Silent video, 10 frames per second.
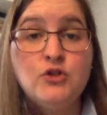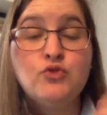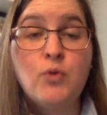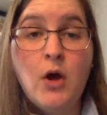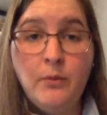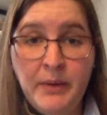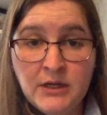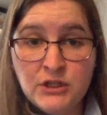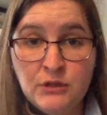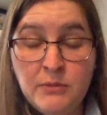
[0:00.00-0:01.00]
Draw a
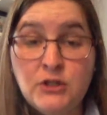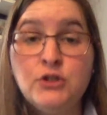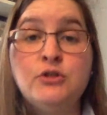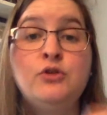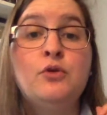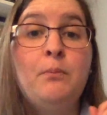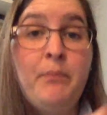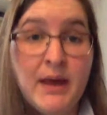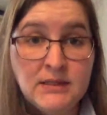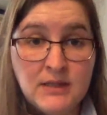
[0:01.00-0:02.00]
picture, make sure to do your
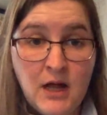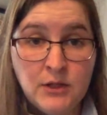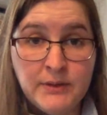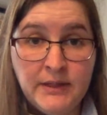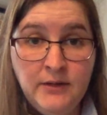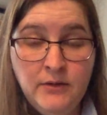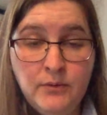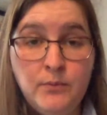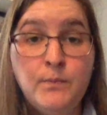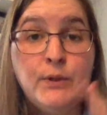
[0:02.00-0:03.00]
best coloring,
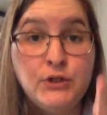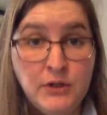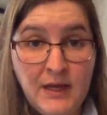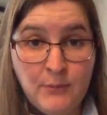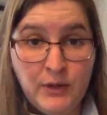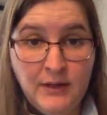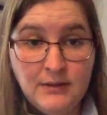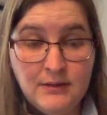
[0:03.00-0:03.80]
put your name on it,